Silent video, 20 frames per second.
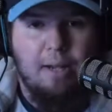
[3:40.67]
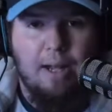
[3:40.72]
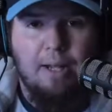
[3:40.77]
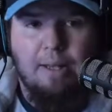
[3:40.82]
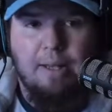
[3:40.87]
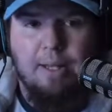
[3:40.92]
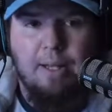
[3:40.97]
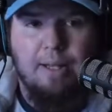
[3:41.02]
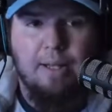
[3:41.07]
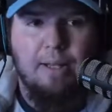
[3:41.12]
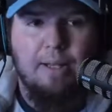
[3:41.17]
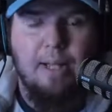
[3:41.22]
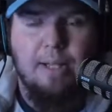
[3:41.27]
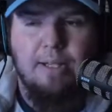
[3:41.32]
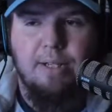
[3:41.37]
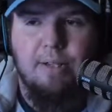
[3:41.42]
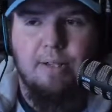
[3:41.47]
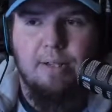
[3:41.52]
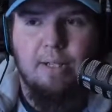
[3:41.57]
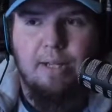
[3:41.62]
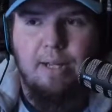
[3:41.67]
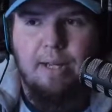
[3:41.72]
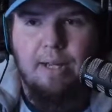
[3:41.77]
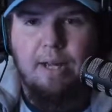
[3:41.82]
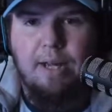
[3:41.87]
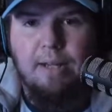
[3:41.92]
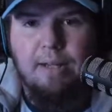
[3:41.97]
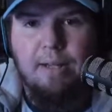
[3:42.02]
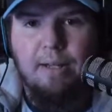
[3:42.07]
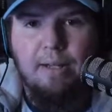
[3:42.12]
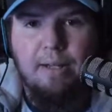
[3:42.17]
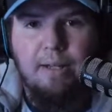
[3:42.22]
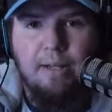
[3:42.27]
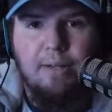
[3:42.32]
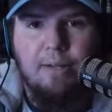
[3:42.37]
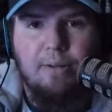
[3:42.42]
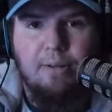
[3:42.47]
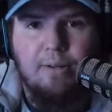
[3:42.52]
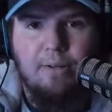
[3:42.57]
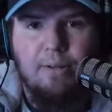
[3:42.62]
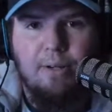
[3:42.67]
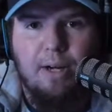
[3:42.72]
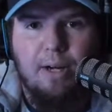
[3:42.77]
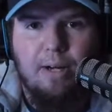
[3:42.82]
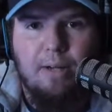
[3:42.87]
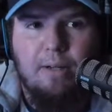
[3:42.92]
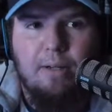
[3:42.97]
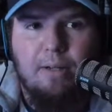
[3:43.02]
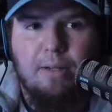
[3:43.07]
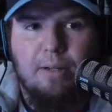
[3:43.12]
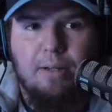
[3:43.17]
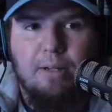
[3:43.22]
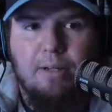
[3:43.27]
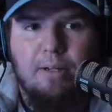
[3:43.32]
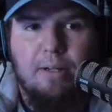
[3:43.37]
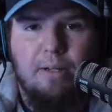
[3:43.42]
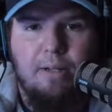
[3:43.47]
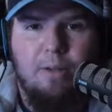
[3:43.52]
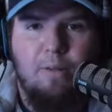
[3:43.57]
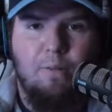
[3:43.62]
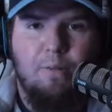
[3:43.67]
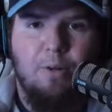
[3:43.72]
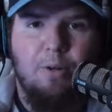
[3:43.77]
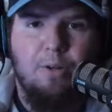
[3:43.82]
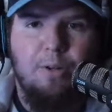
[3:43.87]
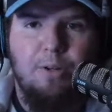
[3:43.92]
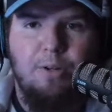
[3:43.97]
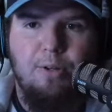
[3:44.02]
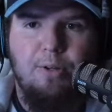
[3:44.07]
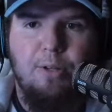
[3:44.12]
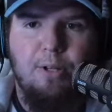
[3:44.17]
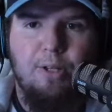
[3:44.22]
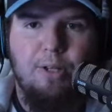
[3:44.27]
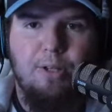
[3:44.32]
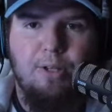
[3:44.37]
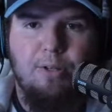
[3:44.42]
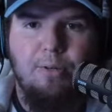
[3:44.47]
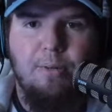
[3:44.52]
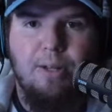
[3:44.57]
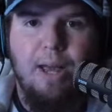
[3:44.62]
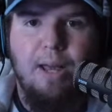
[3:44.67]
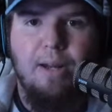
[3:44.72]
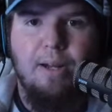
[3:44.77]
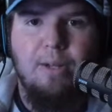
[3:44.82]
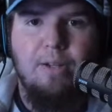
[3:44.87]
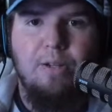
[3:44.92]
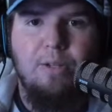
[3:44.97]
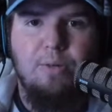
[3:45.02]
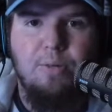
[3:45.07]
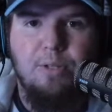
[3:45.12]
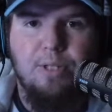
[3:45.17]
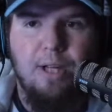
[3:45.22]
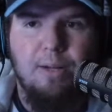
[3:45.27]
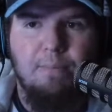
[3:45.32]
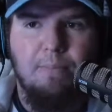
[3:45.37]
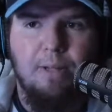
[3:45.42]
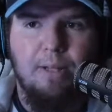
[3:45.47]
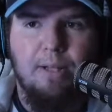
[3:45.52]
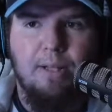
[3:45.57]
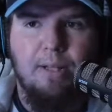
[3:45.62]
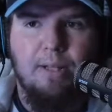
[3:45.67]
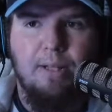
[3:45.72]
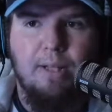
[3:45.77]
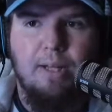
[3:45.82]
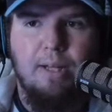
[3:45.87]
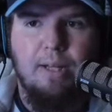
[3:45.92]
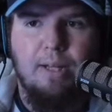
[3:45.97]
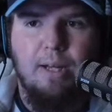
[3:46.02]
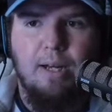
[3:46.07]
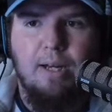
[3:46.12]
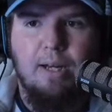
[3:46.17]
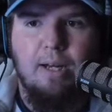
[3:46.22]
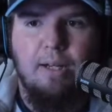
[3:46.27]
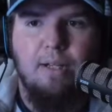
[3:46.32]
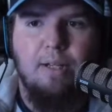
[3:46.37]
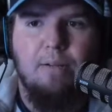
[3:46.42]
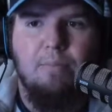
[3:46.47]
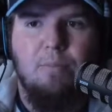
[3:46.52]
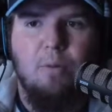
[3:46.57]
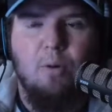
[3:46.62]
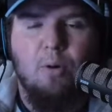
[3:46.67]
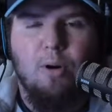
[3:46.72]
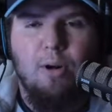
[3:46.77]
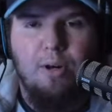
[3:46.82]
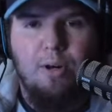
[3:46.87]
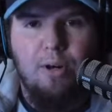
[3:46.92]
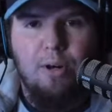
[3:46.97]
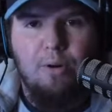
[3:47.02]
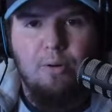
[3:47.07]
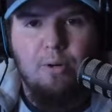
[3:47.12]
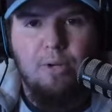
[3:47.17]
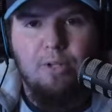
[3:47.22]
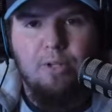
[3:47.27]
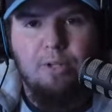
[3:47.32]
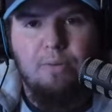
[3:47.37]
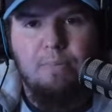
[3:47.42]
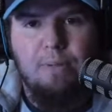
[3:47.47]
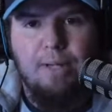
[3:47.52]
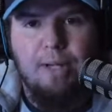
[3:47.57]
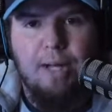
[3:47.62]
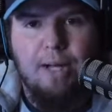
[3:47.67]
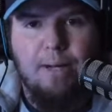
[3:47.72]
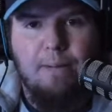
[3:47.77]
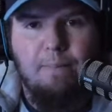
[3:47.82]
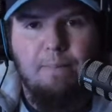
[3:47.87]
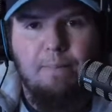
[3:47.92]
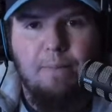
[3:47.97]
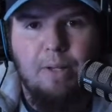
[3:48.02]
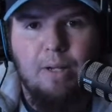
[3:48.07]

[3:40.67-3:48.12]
I think that that's a good thing. I think that you're the further you get into something, the more unknown it should become